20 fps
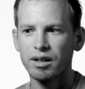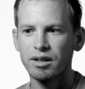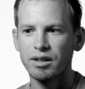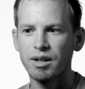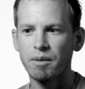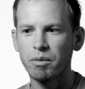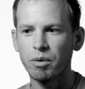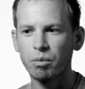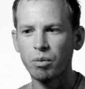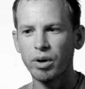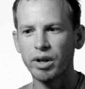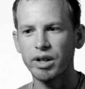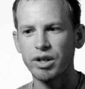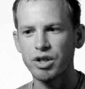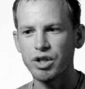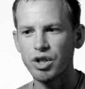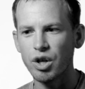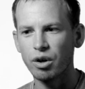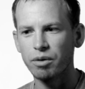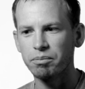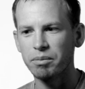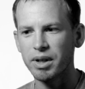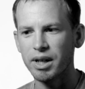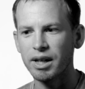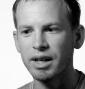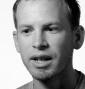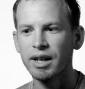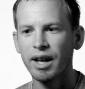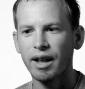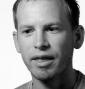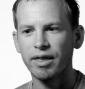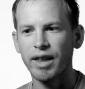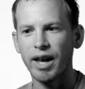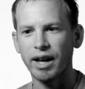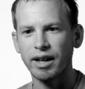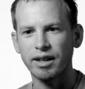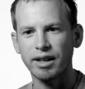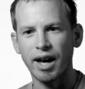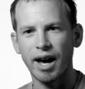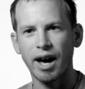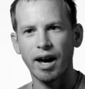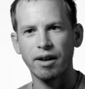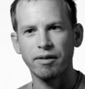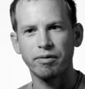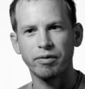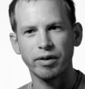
number one, it showed me that God